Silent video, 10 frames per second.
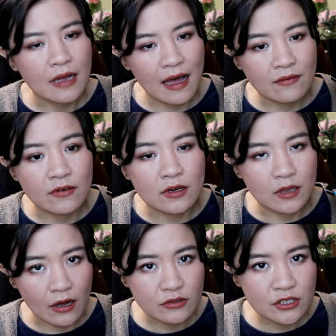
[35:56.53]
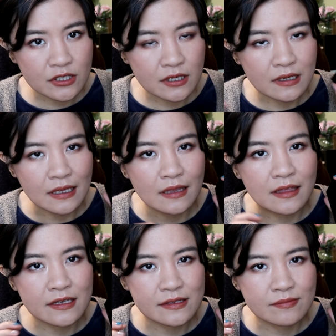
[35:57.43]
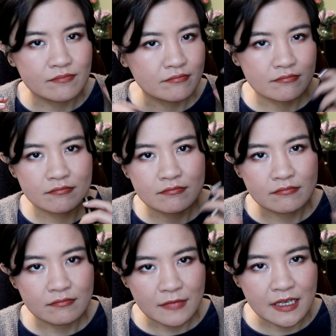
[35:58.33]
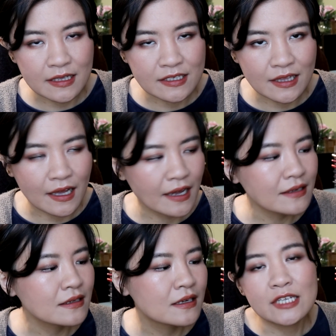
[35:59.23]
ever launched in this line.